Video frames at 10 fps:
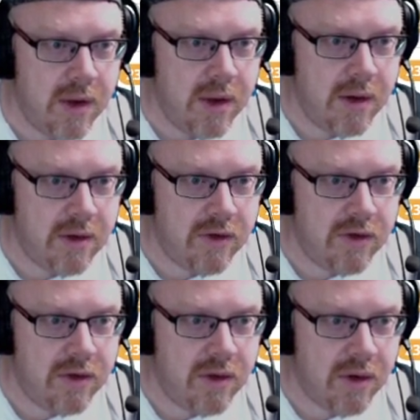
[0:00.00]
Oh, is it
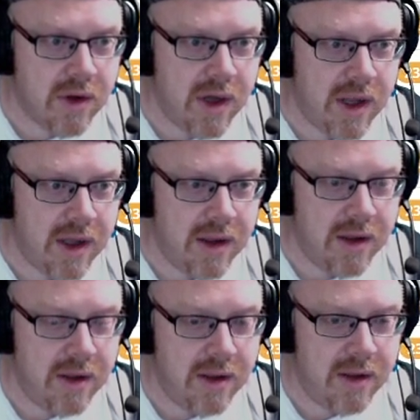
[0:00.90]
just dot color?
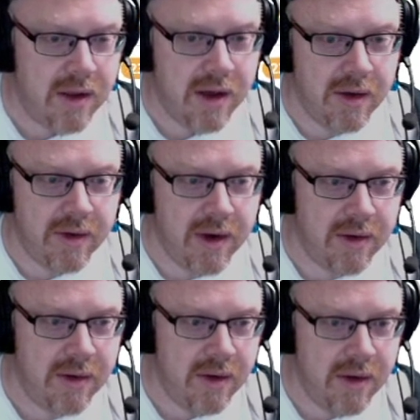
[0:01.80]
Oh, no.
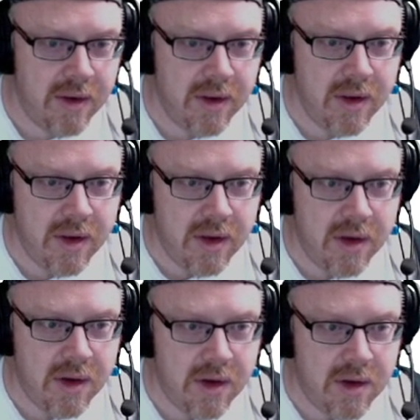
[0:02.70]

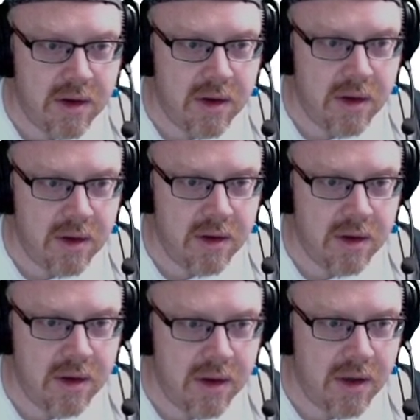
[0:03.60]
Oh,
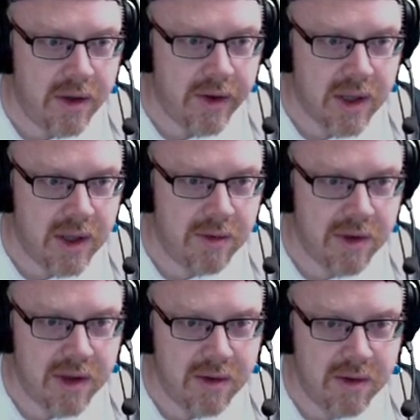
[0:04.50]
okay, there we go.